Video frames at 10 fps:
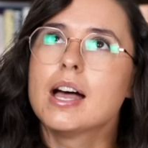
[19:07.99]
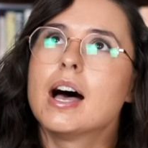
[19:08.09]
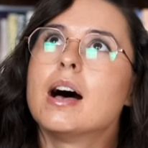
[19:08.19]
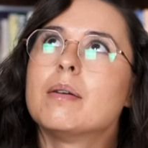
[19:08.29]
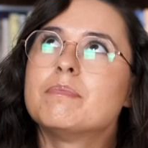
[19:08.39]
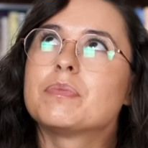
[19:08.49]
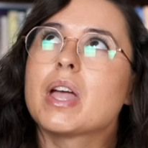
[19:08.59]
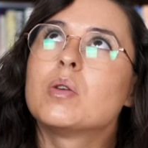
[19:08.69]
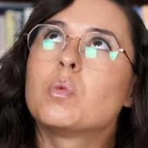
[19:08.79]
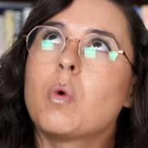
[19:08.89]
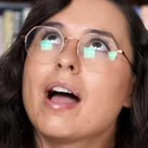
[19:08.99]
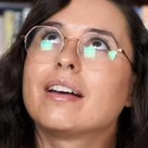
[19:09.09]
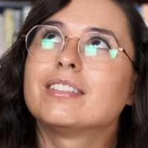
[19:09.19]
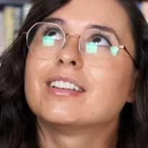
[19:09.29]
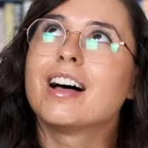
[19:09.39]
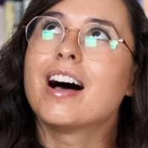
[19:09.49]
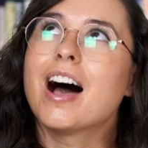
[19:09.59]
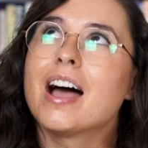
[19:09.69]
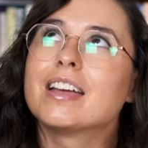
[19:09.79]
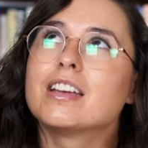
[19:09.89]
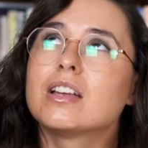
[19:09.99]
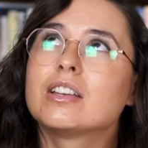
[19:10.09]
And while I